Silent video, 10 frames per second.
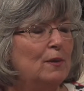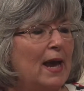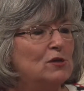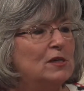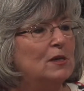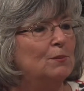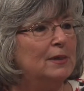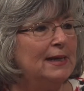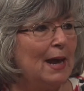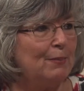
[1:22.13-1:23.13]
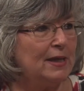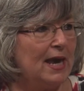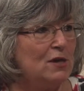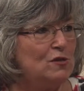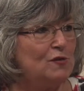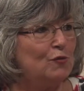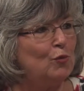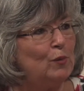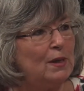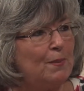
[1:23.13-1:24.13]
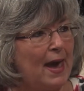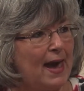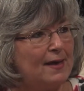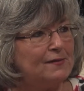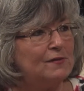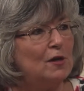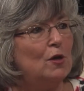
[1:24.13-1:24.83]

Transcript: actually complete applications through ePASS